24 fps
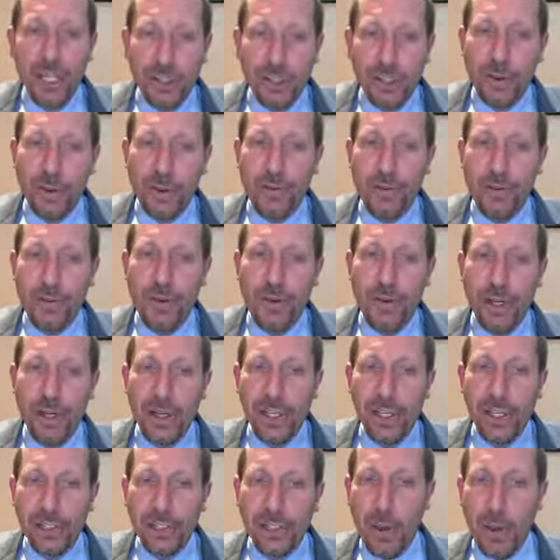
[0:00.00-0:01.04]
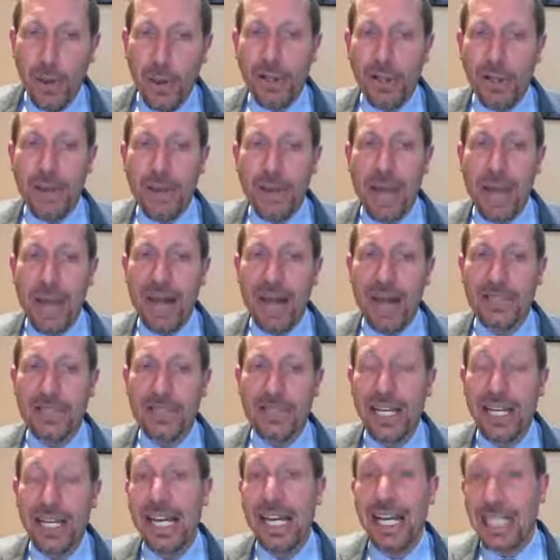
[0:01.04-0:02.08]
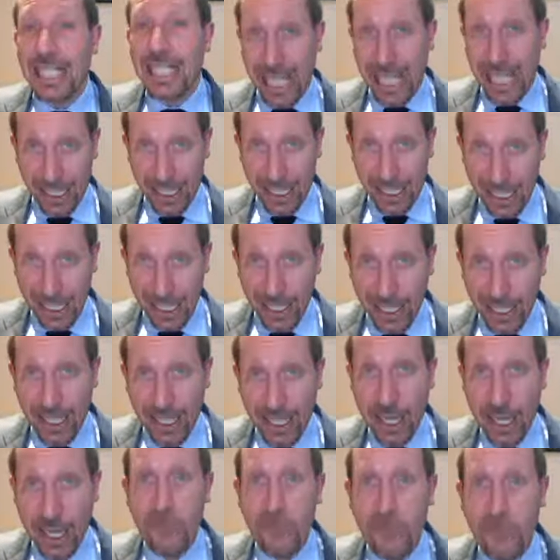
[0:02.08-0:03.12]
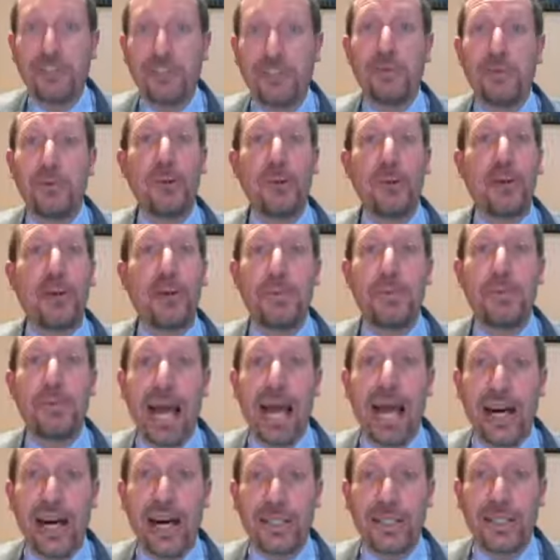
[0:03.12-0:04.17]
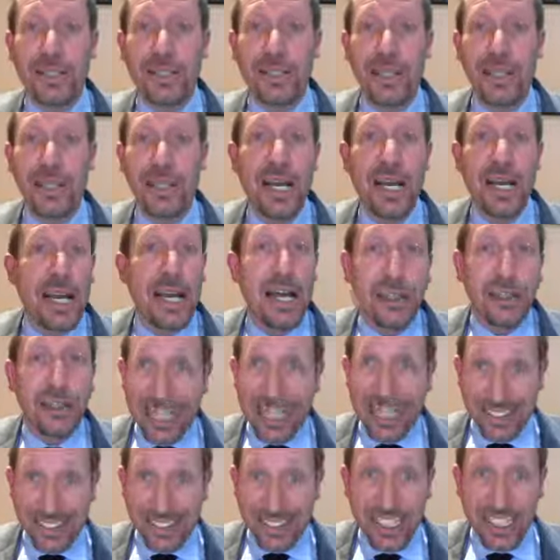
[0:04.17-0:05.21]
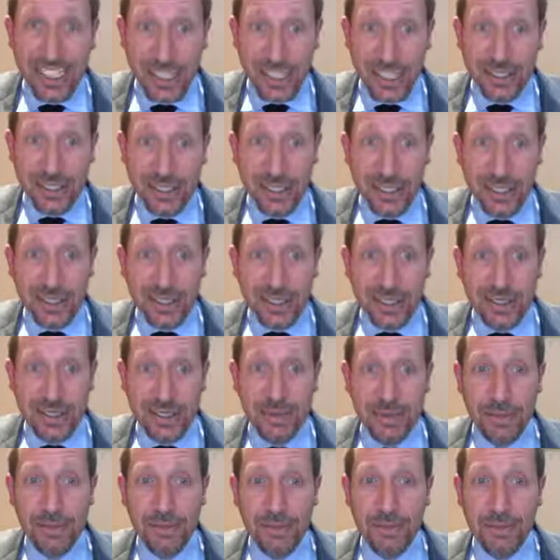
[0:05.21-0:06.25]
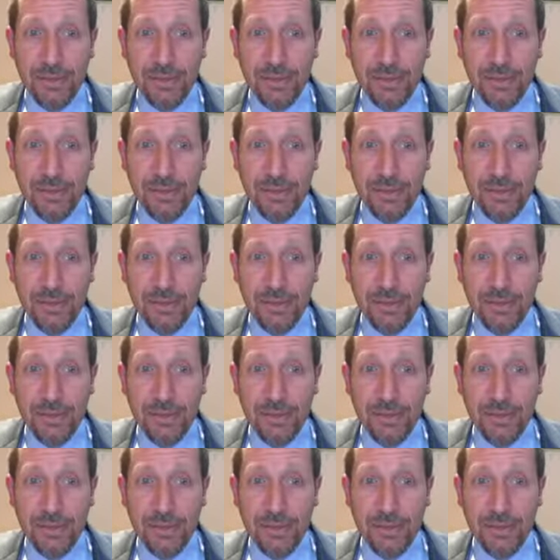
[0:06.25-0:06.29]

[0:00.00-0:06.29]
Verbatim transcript: so we've spoken about killing, we've spoken about licentiousness.